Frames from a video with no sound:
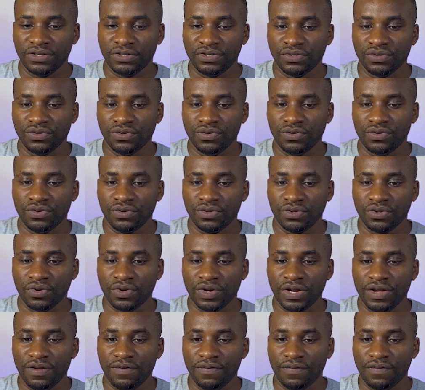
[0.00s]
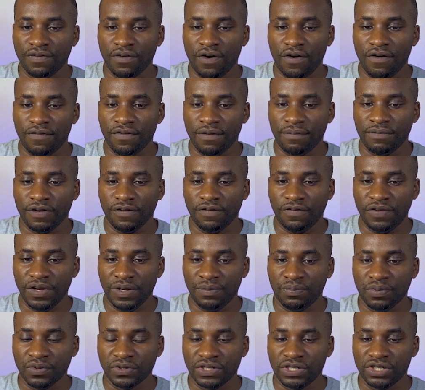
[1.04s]
2 3 4 from the
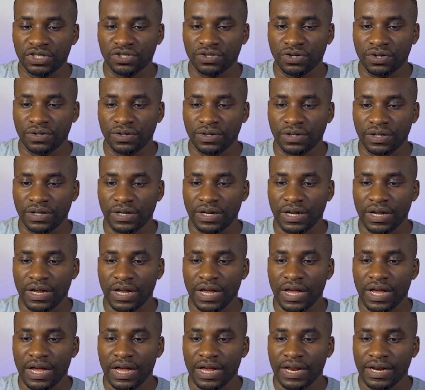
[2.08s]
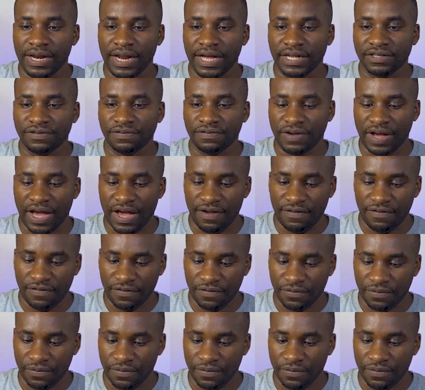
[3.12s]
5th position. That's 5.